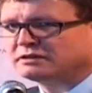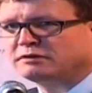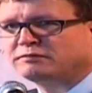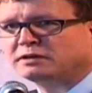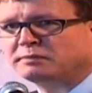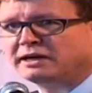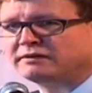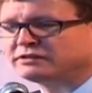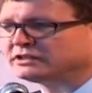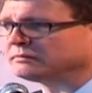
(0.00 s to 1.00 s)
Hopefully we
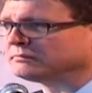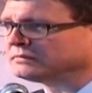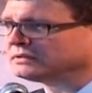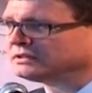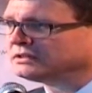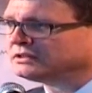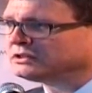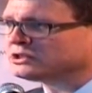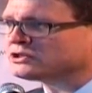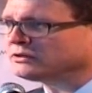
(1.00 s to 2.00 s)
have some
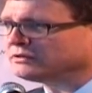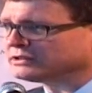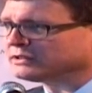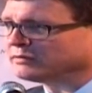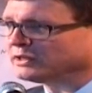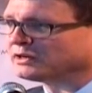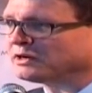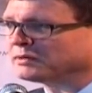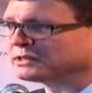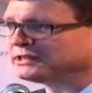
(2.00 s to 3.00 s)
students of
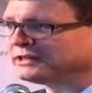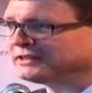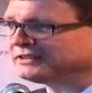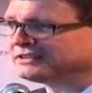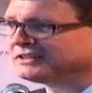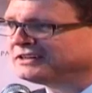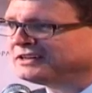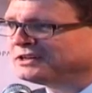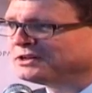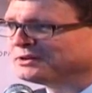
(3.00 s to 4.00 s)
economics here
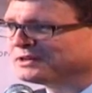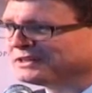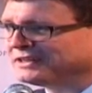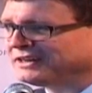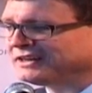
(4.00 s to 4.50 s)
who can